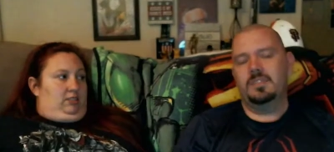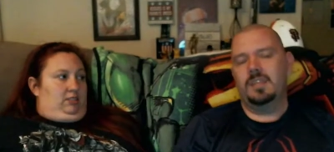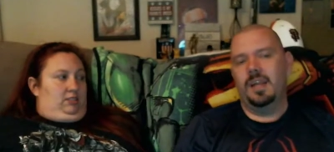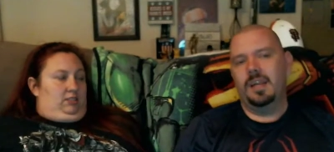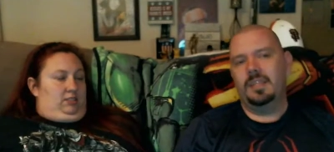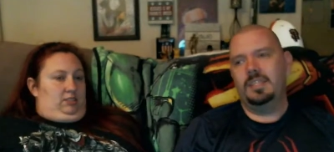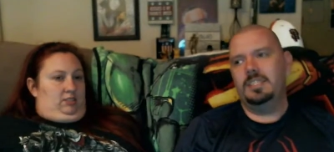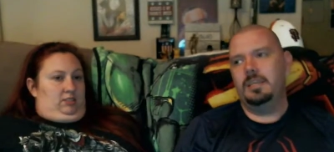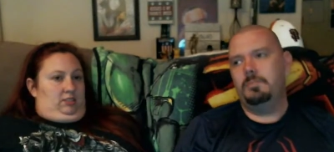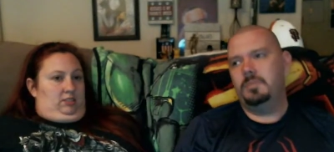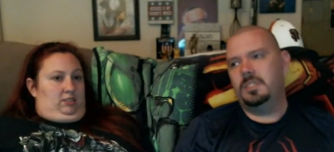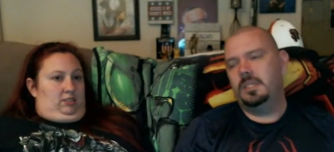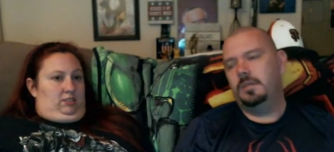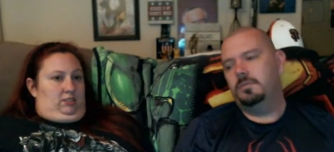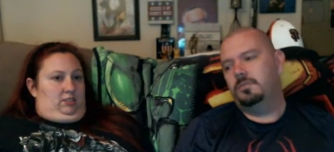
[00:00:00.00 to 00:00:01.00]
Speaker 1: a lot of these
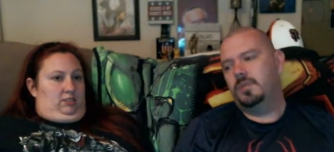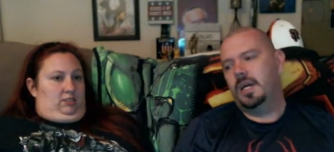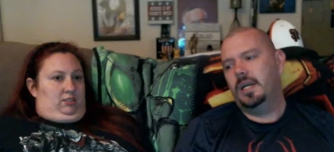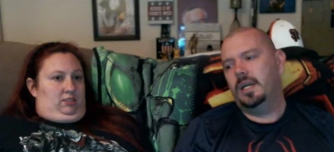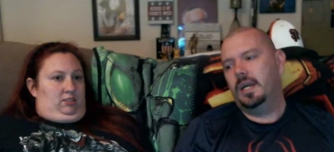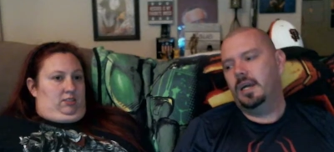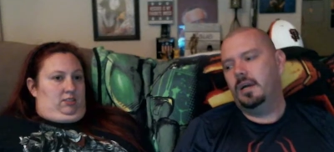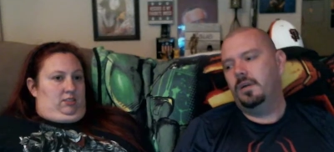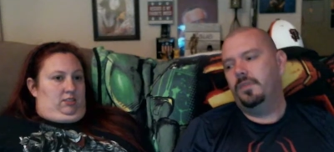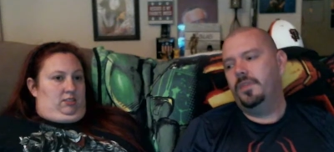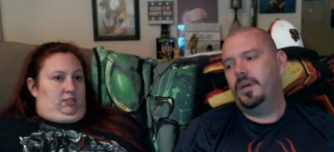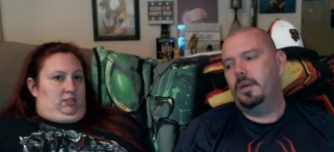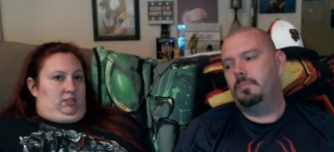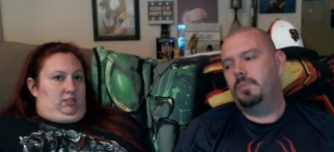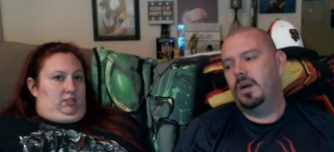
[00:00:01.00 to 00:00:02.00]
episodes right now that
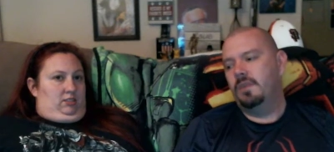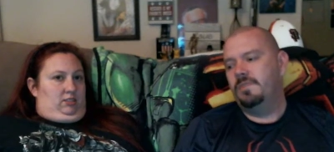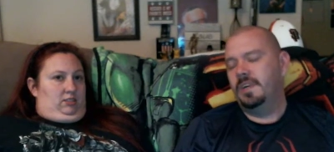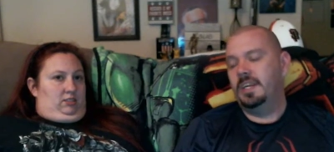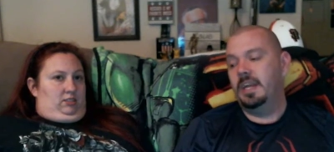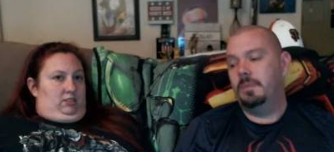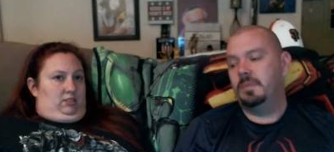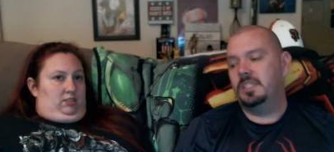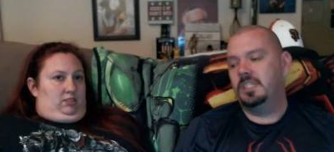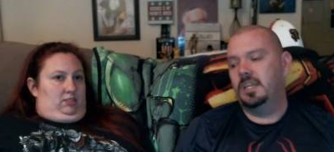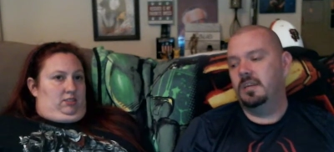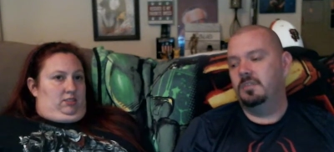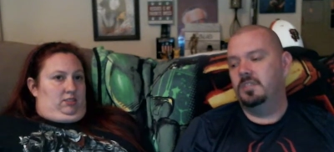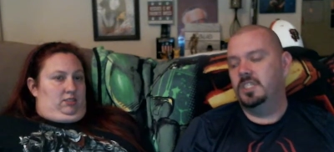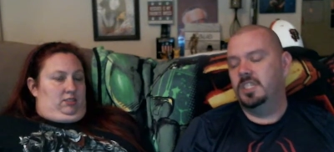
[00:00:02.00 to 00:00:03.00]
are perfect
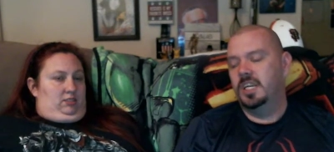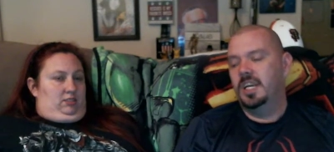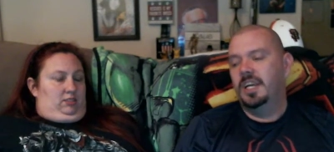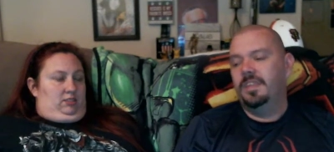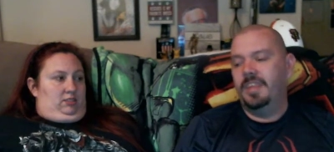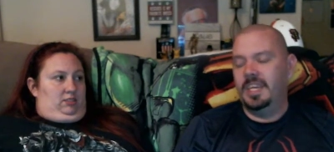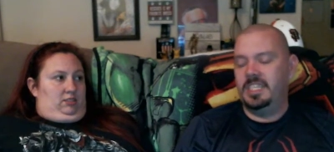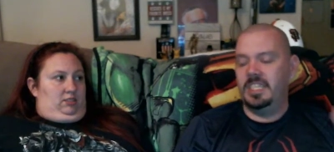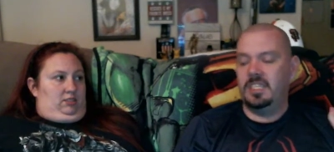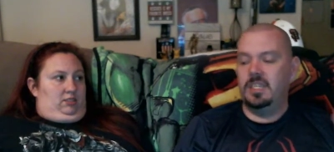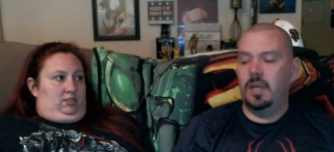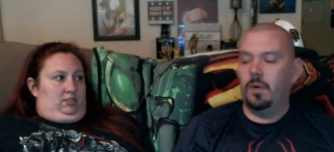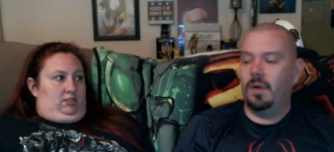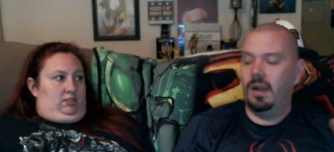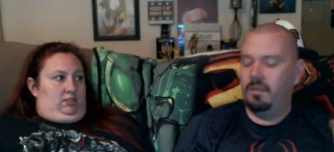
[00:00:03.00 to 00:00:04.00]
episodes they just
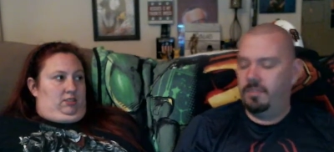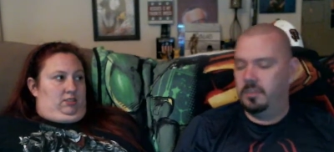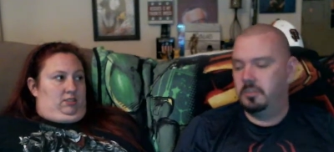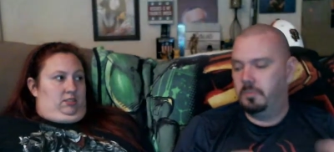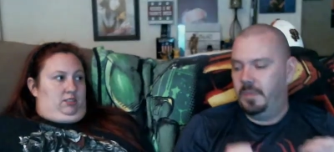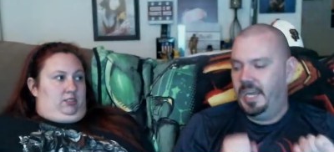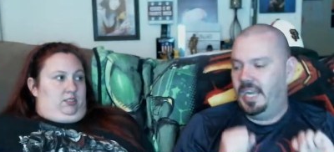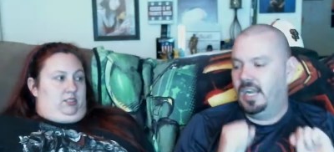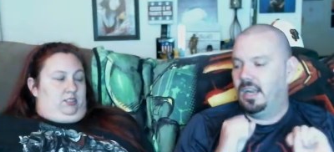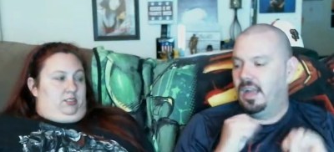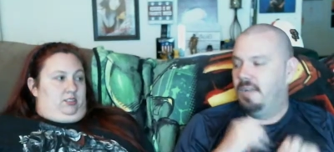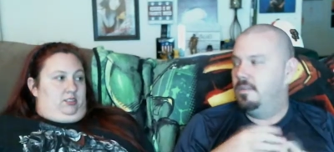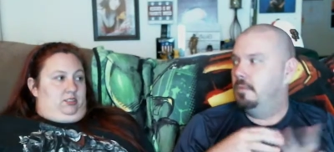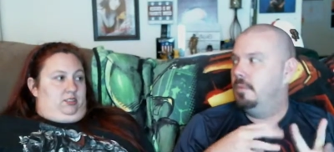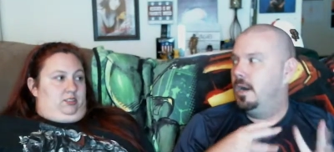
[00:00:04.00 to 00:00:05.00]
don't have those big
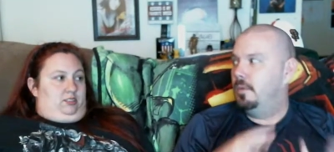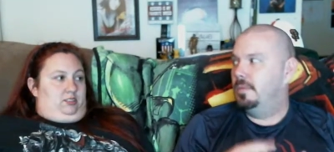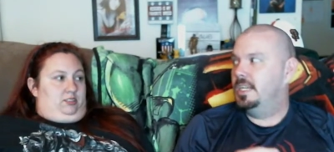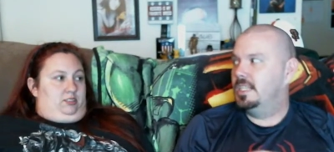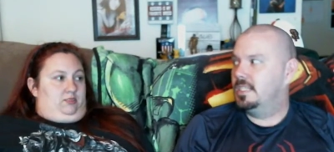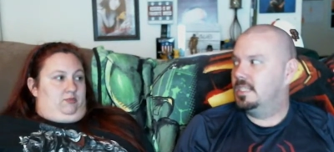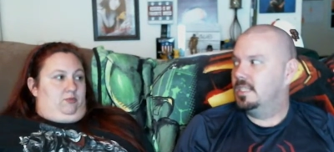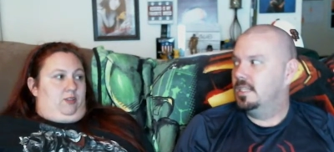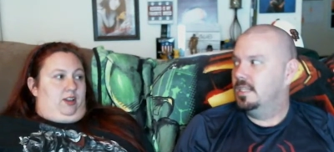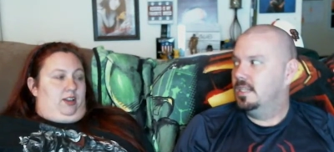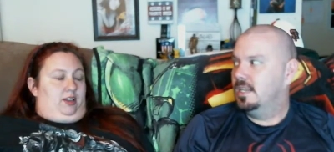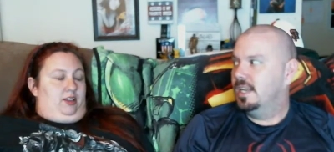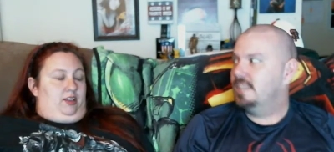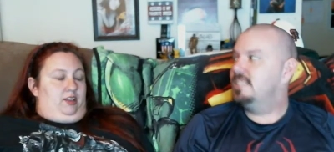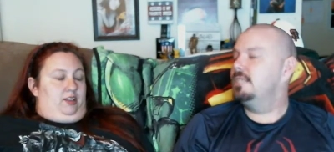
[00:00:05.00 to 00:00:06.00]
eleven moments, right.
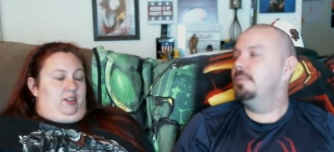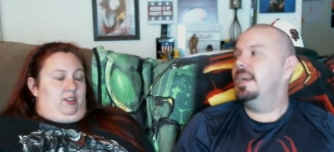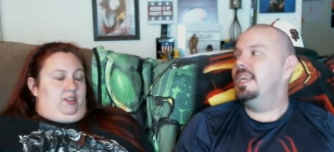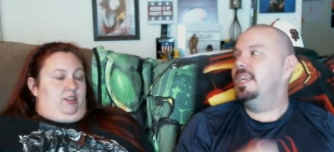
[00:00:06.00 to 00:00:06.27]
like somebody